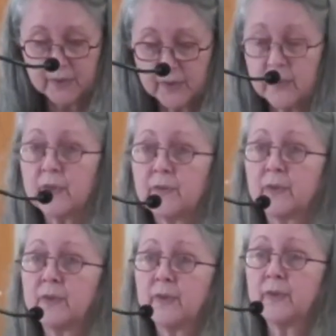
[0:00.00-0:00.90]
search
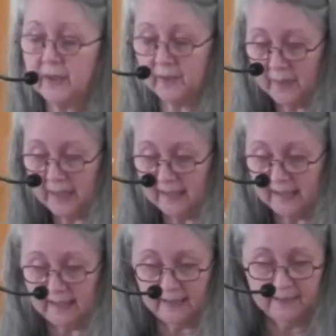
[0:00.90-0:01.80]
for truth and
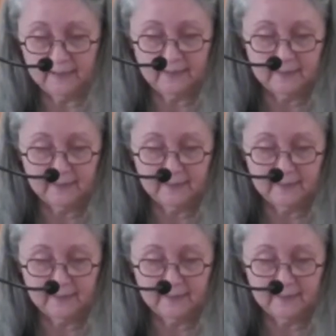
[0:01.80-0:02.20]
meaning?